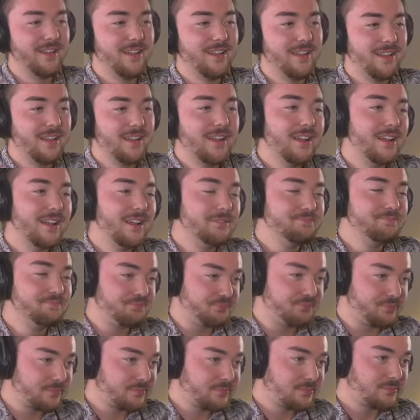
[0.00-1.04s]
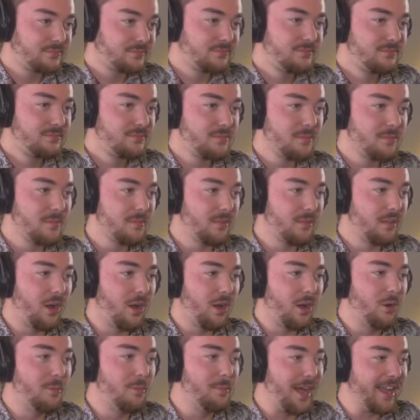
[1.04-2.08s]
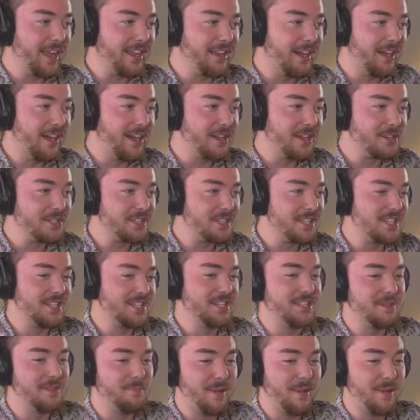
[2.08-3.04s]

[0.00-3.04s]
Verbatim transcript: pool noodles. They're really something, huh? Oh my gosh, this is the